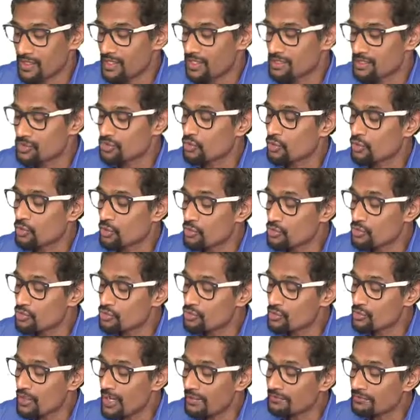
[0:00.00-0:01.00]
So
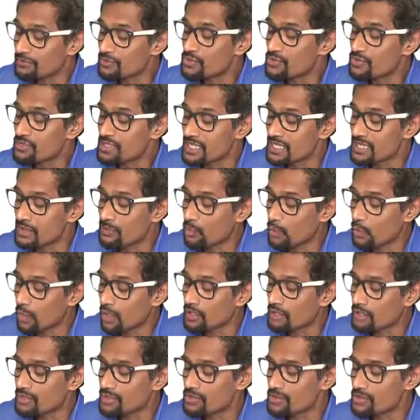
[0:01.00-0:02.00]
you have to see
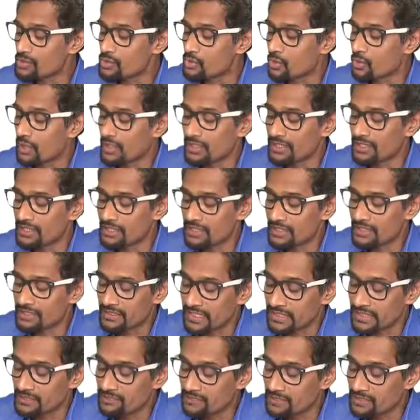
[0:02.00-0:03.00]
what is
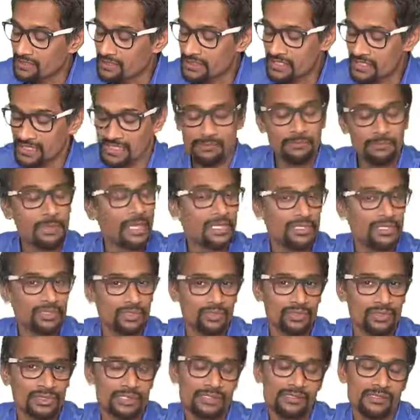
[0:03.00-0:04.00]
210 with respect to
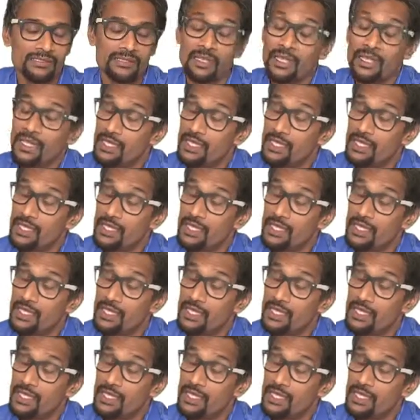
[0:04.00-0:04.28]
this.